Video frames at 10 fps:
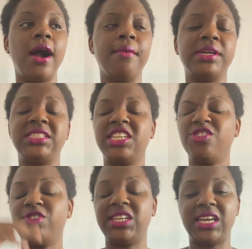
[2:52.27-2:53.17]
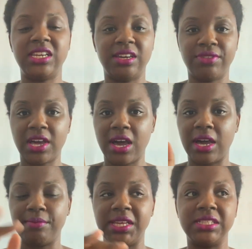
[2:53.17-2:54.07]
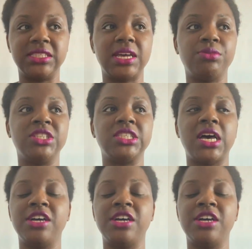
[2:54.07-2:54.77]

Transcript: I didn't read any of the comments that was